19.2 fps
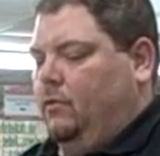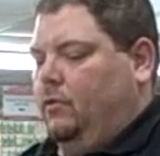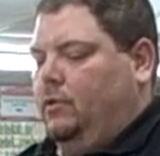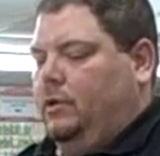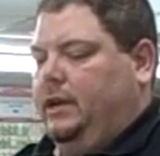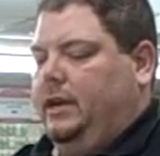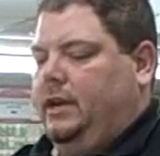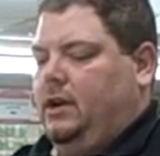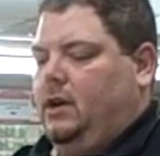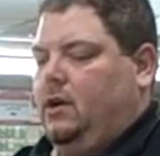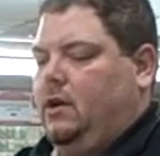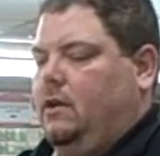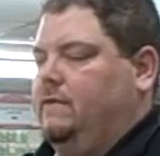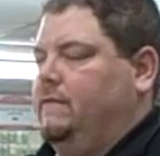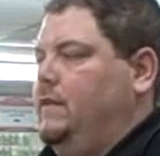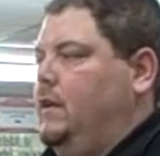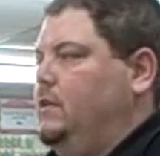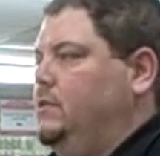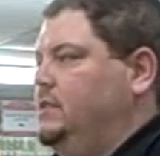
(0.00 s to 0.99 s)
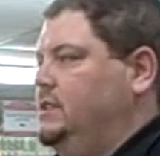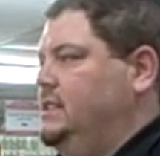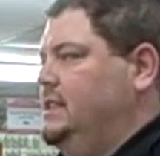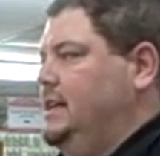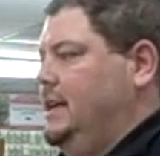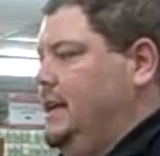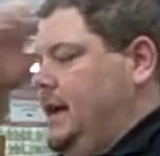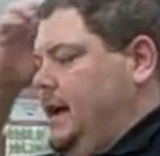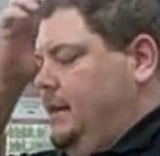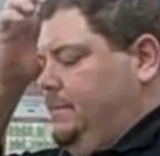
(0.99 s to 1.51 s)
We'll get our votes
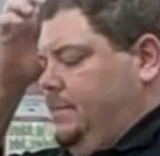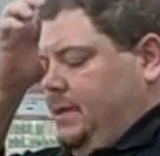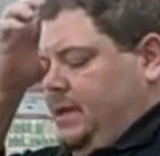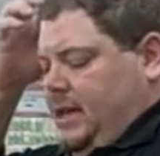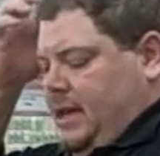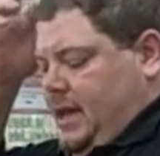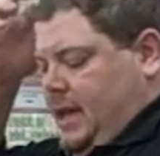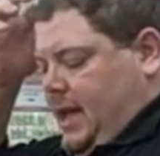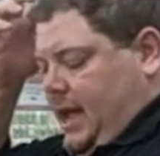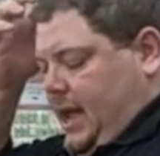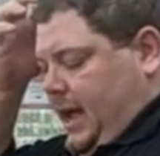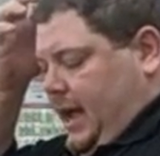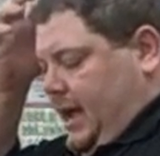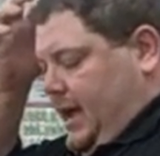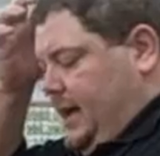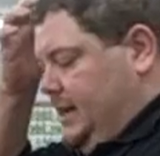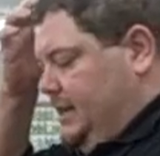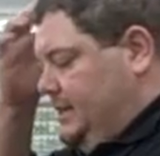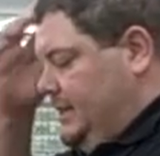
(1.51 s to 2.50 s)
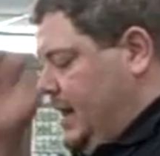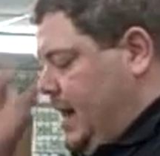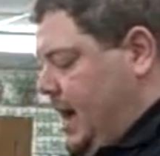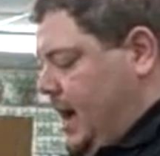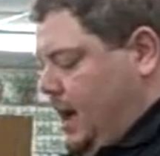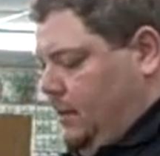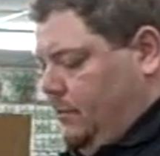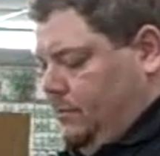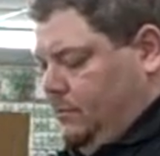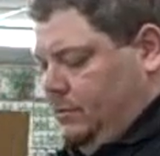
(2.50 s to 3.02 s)
set up, and
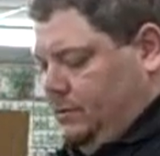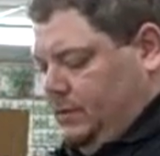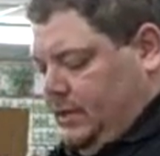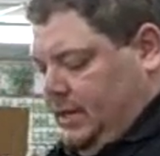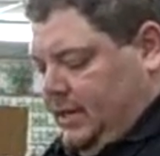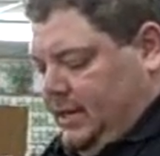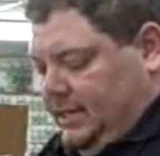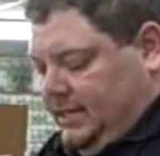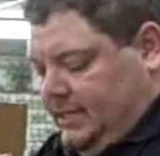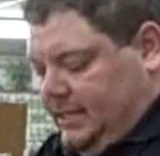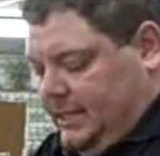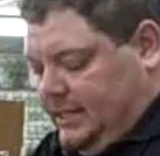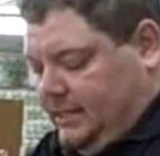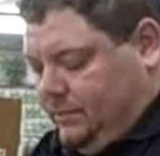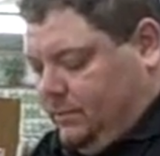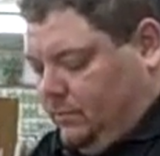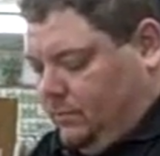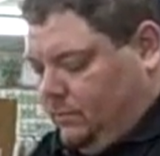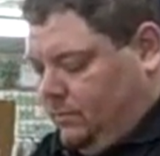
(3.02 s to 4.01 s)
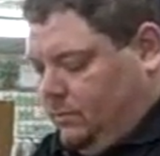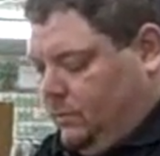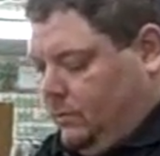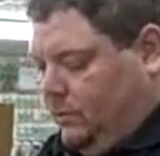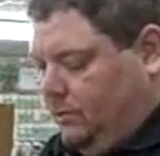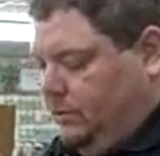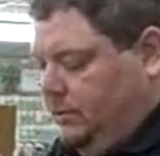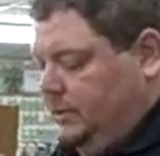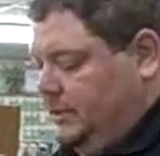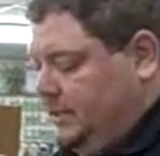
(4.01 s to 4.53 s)
I will, since we're...